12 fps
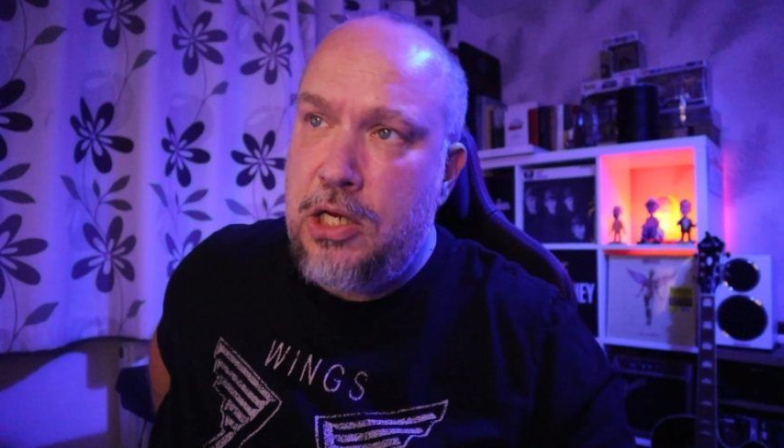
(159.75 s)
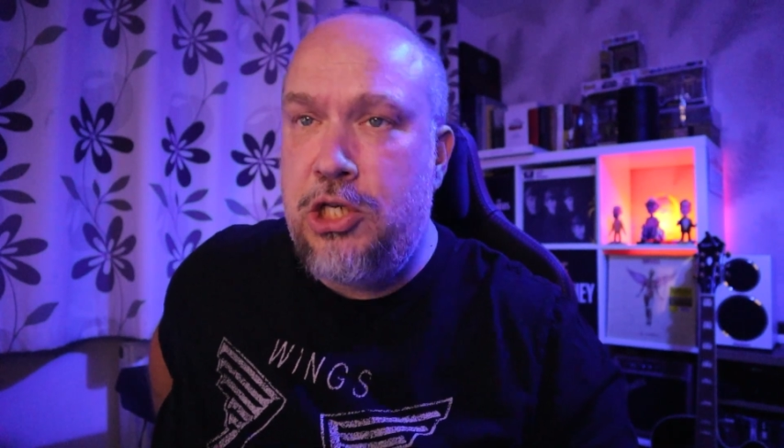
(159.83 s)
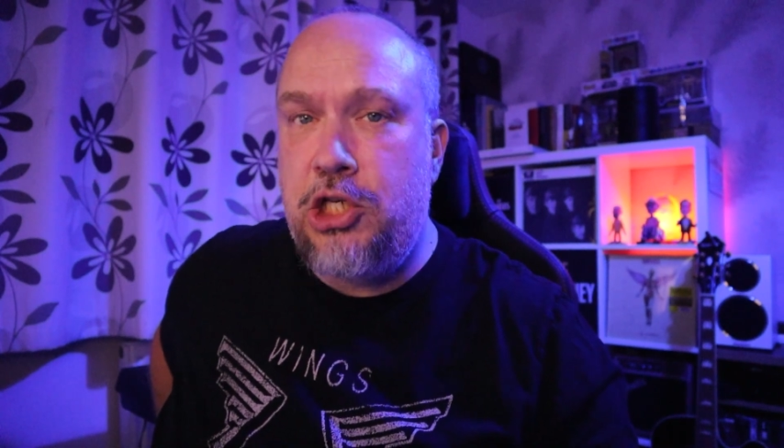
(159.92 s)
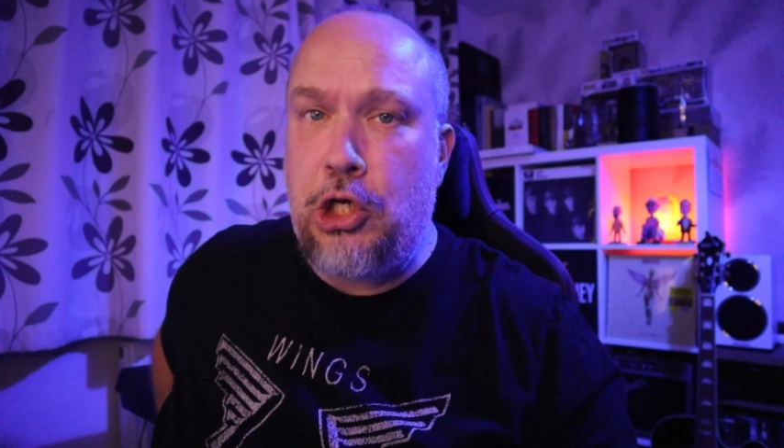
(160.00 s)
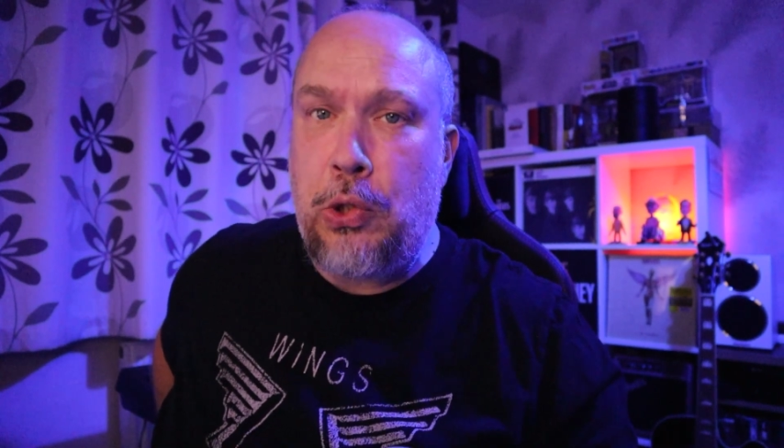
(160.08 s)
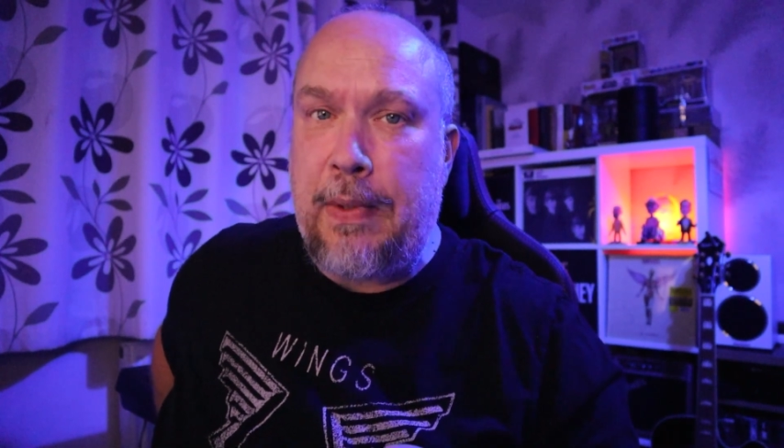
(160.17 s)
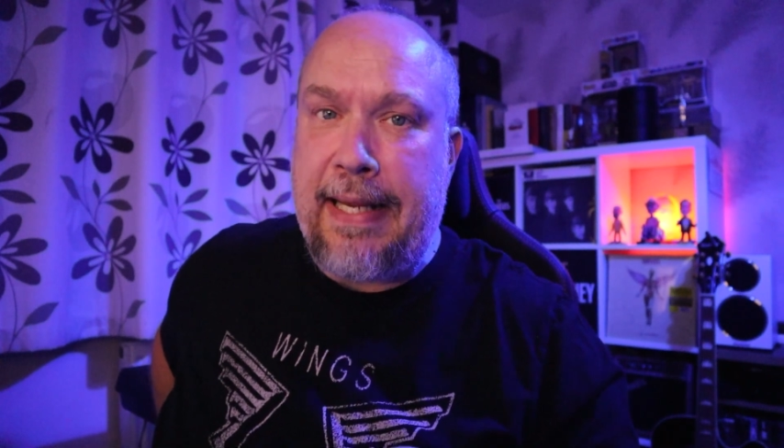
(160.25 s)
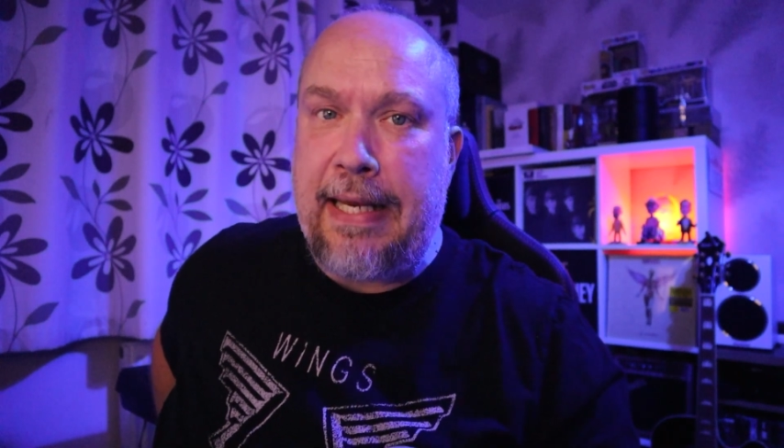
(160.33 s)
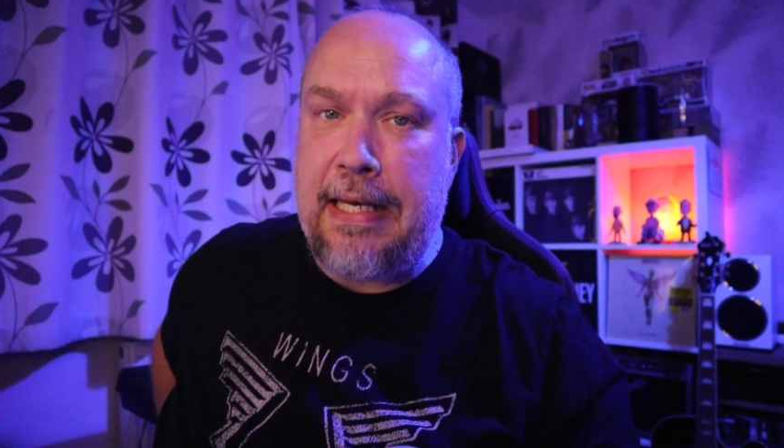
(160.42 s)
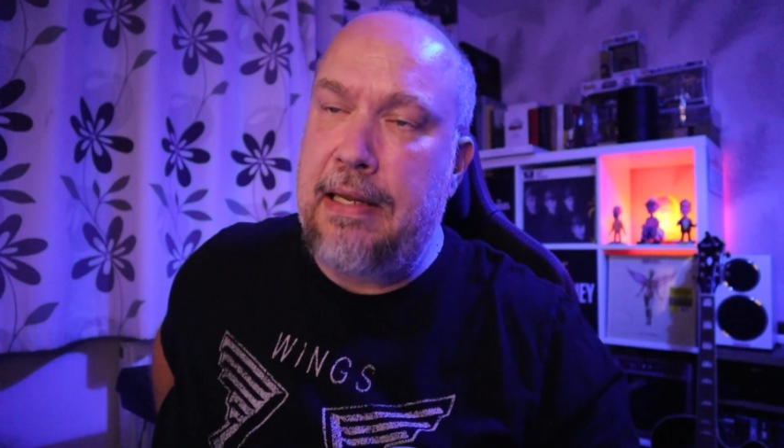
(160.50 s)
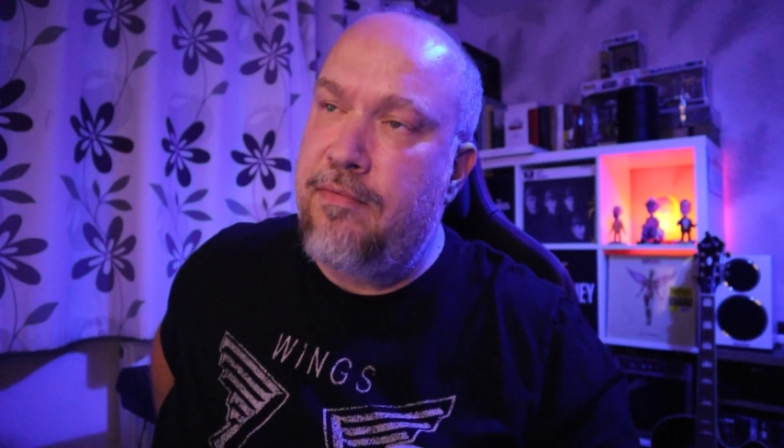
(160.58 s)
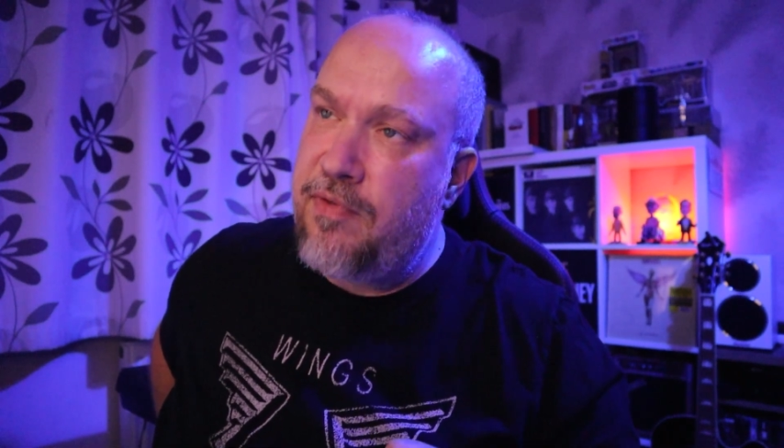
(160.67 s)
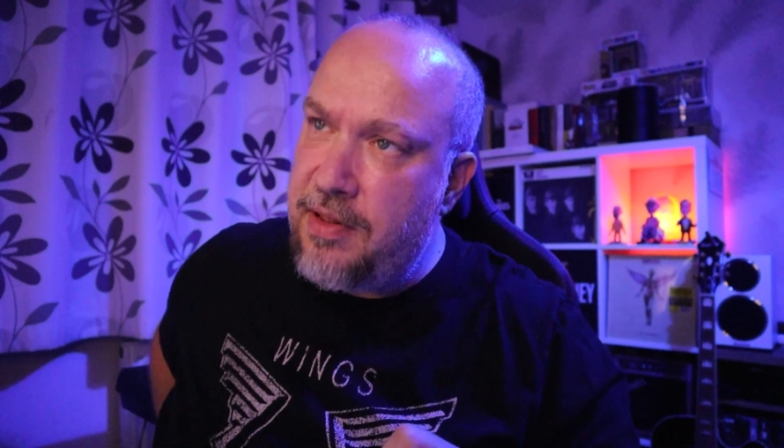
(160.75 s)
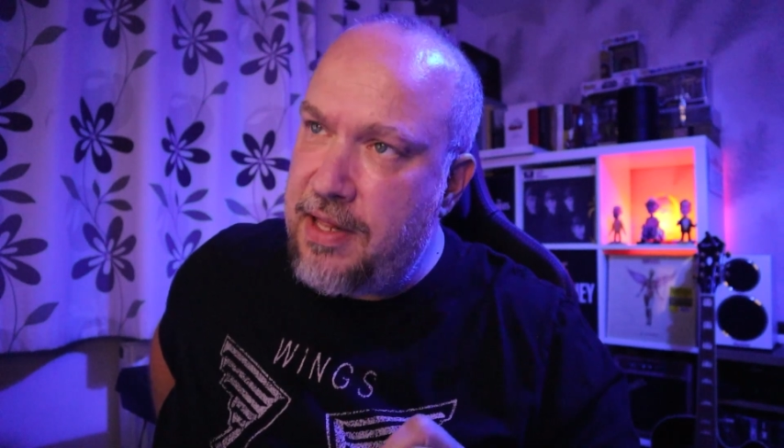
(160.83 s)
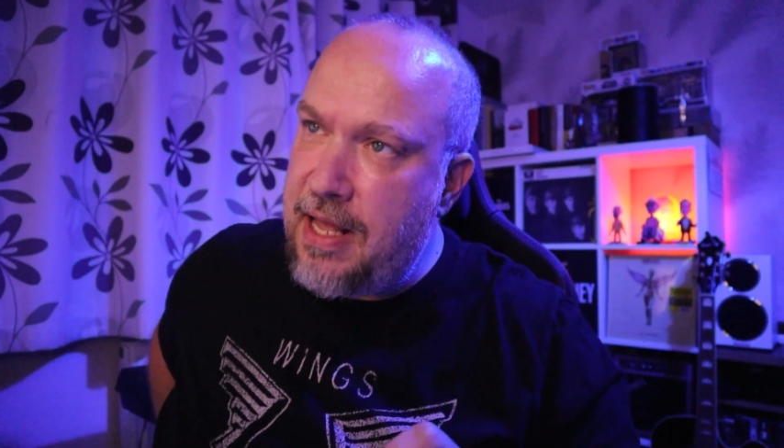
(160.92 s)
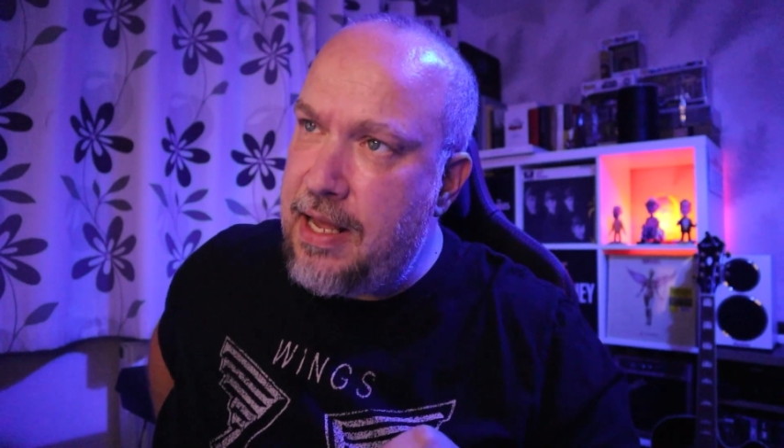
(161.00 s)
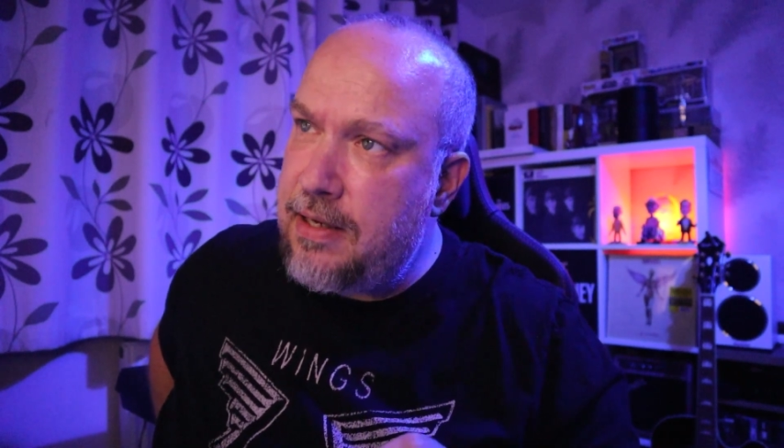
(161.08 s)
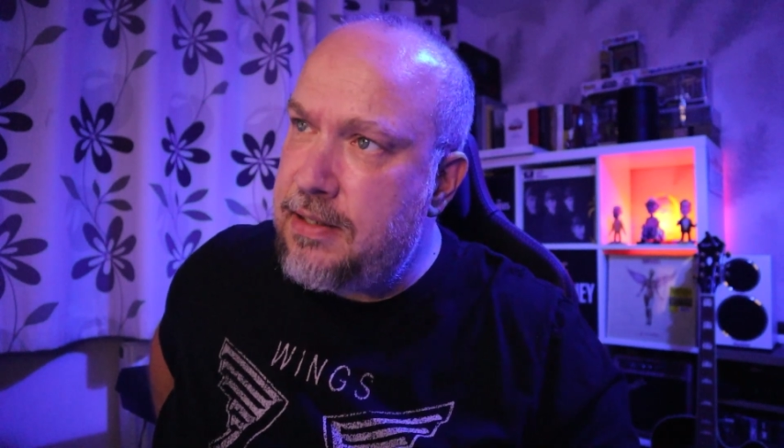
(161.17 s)
tune in for
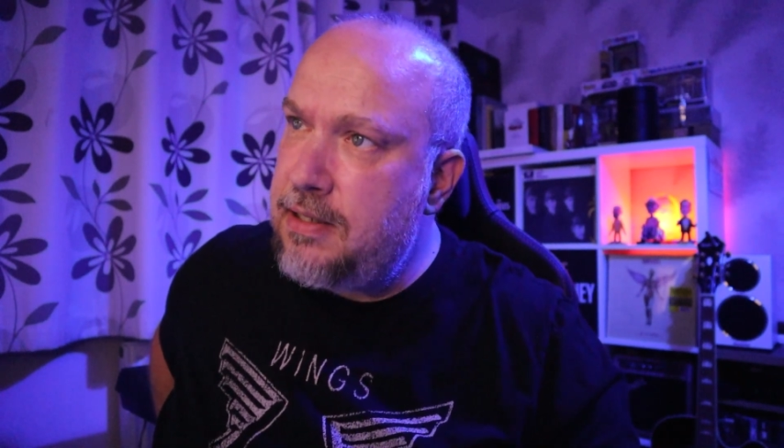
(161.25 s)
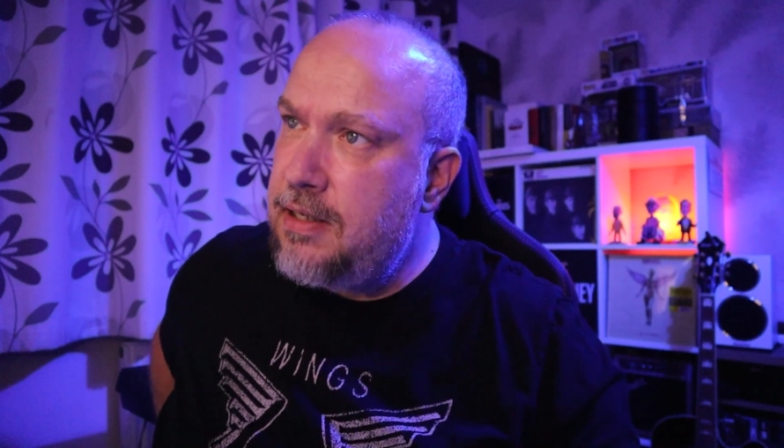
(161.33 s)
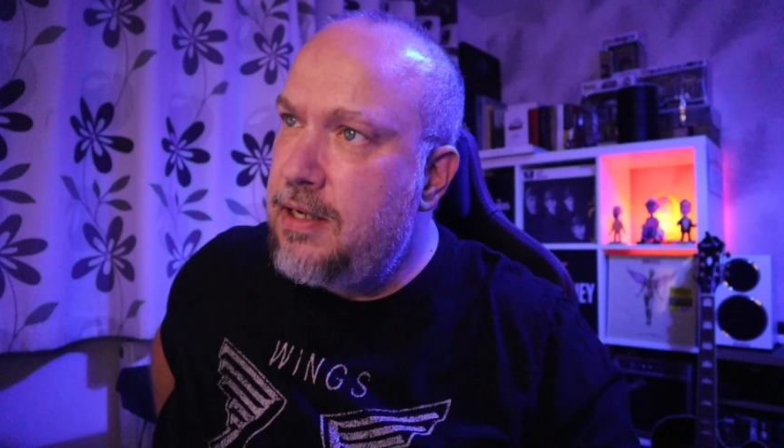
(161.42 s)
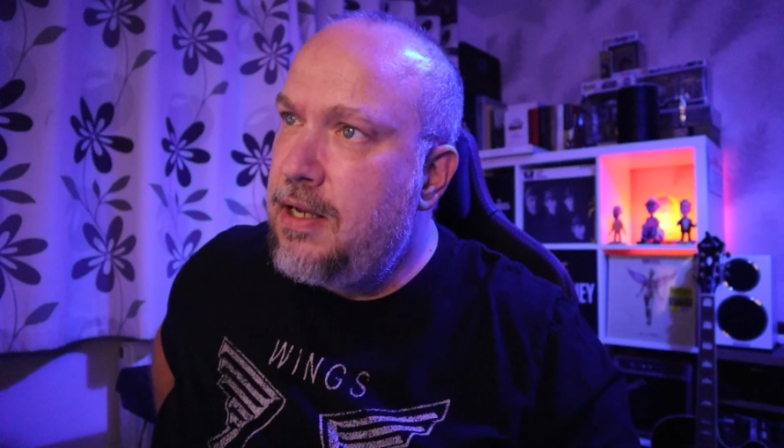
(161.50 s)
that.